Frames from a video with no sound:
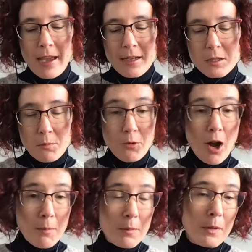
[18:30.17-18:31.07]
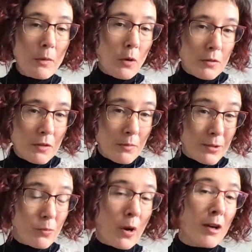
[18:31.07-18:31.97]
it is probably one of the
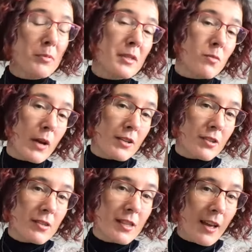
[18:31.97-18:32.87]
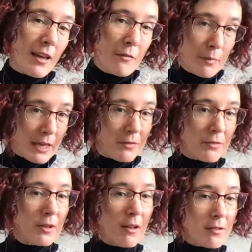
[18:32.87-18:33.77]
most wearable sweaters I have made
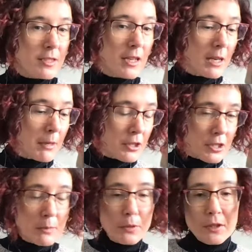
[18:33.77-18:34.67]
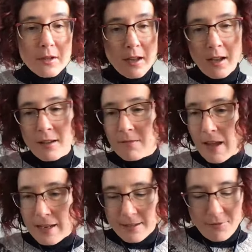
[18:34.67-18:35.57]
for a long time. I just put it on,
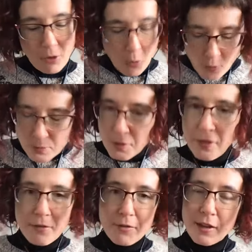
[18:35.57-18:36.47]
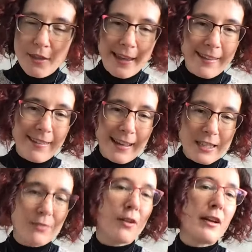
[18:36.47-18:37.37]
it goes with everything,
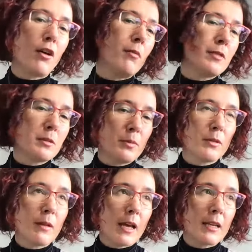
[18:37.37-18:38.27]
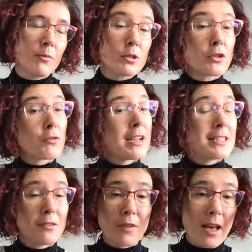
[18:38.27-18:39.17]
it's very comfortable, and it was
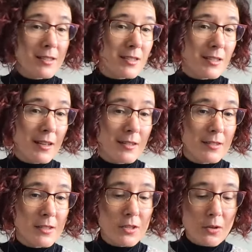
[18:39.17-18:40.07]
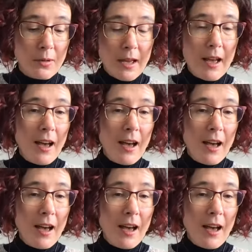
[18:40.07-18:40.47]
crazy fast in it. So